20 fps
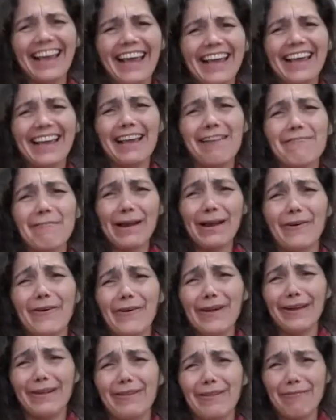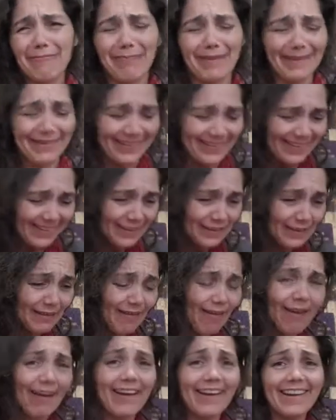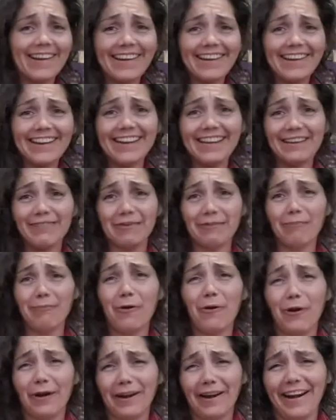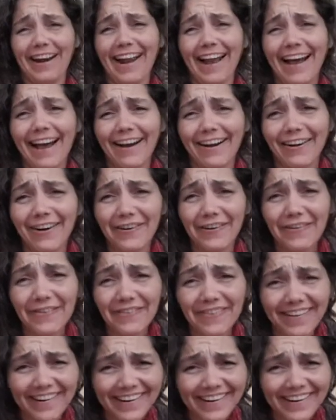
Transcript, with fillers: can't get my oil open. I'm gonna need even more now.